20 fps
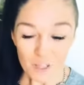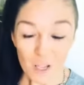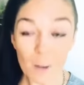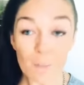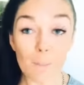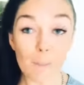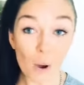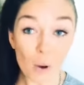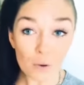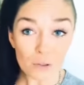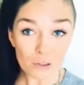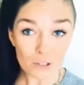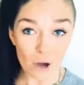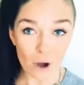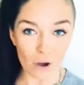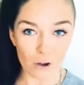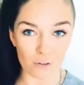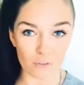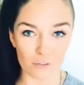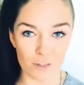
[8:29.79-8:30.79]
both
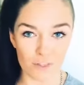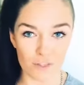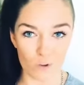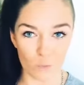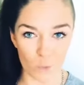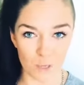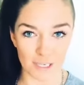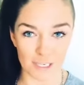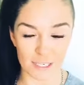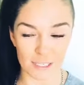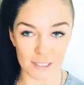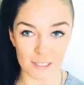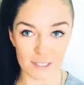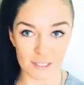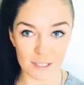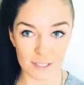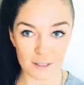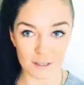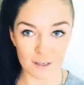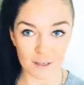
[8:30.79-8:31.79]
of the winners